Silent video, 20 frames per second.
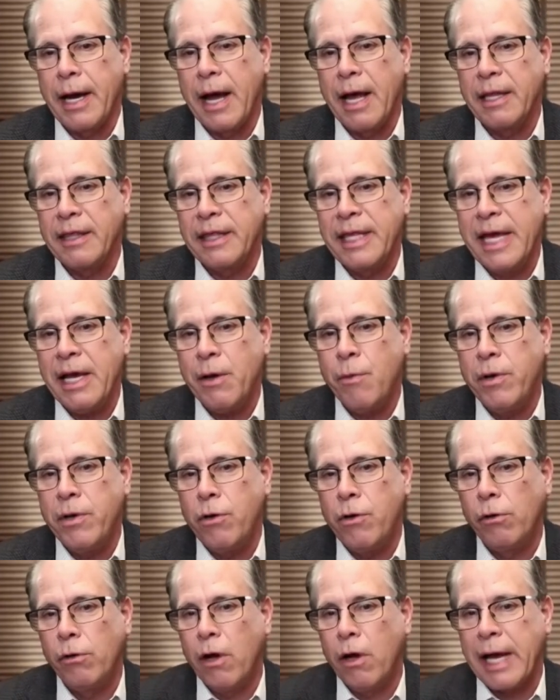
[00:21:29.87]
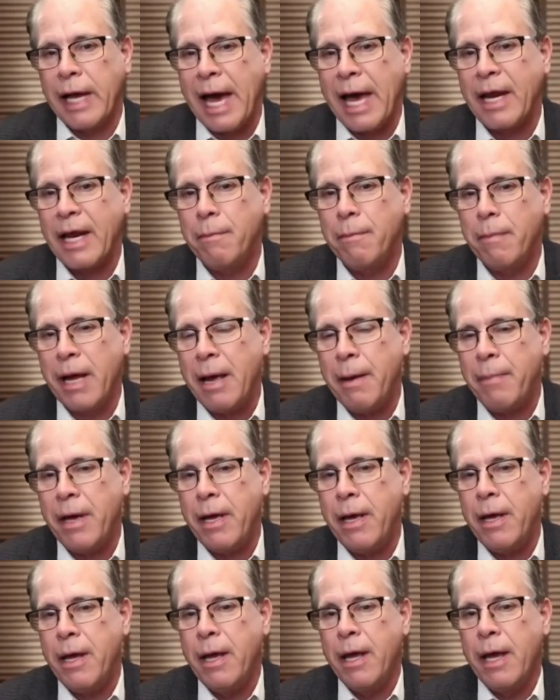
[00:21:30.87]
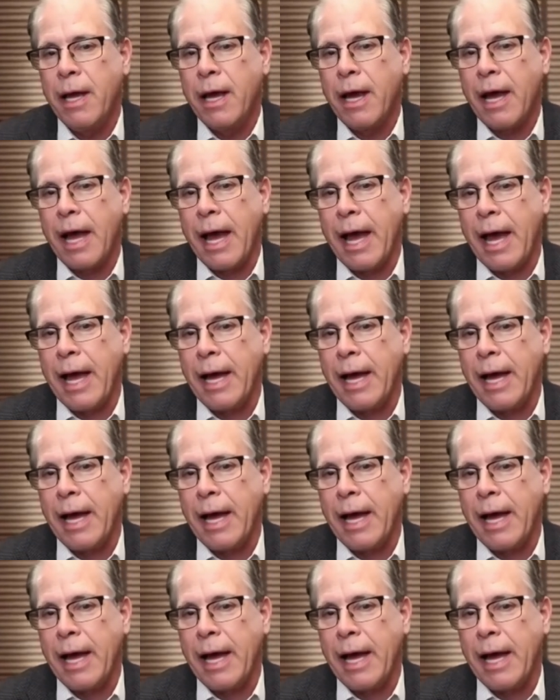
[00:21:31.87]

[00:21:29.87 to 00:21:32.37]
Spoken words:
And I think when you look at it, maybe